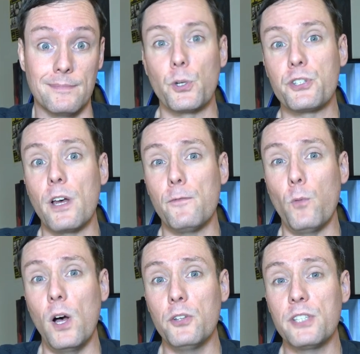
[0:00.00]
Christoph
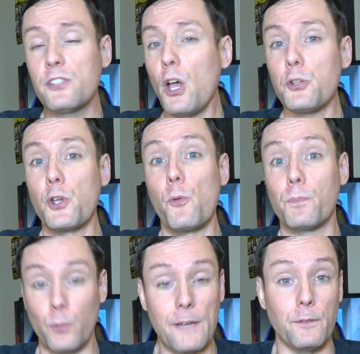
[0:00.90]
Waltz is also
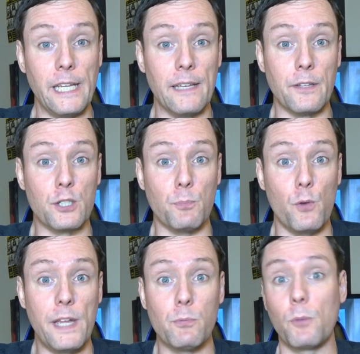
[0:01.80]
briefly in this
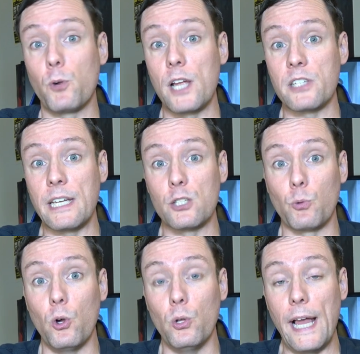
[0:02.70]
movie, reprising his
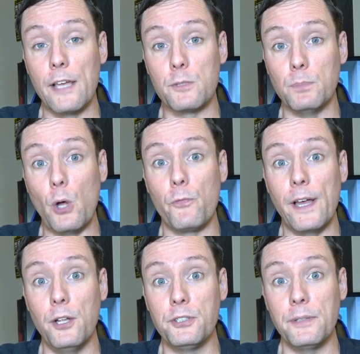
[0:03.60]
role as
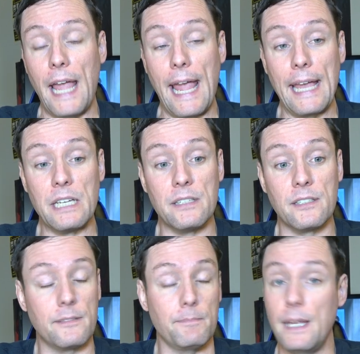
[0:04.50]
Blofeld,
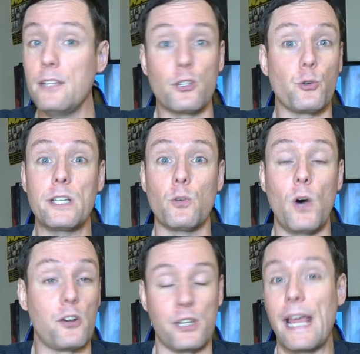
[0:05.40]
and he's a treat to
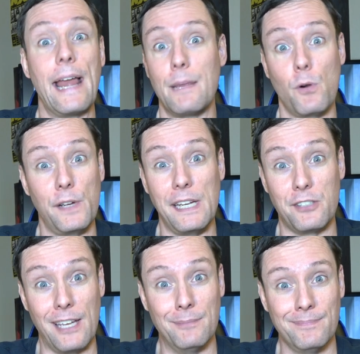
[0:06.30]
watch in any movie
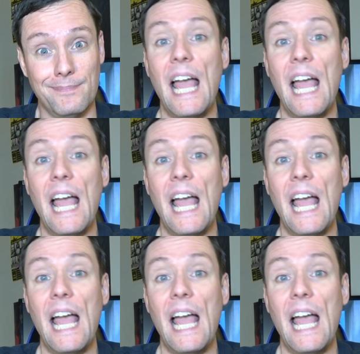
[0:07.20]
he's in.